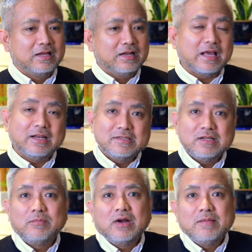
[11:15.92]
that is
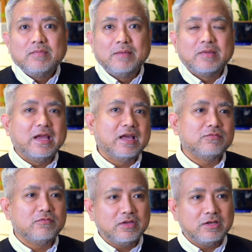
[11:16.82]
the problem. I have
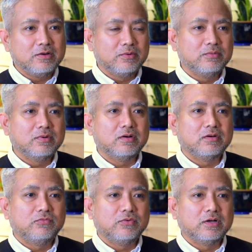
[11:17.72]
a video
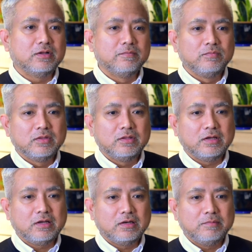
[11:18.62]
of
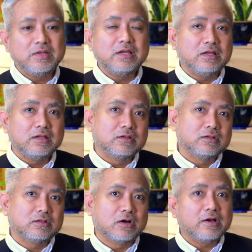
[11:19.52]
me
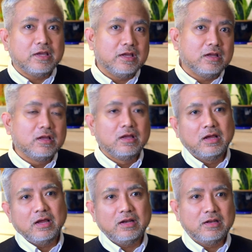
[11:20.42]
talking,
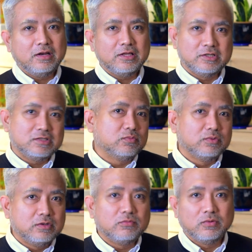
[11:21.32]
and then it just
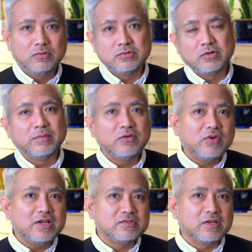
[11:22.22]
wouldn't focus on my
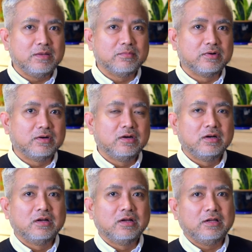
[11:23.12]
face anymore.
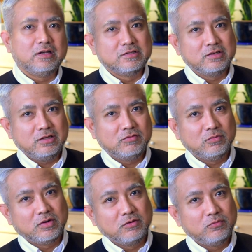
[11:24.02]
It doesn't even
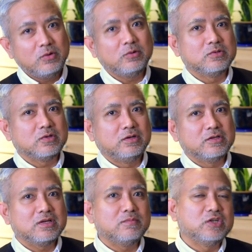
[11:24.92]
want to focus on the
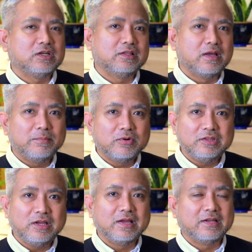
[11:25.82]
subject that I'm
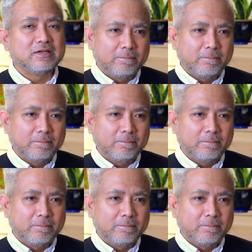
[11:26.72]
pointing at.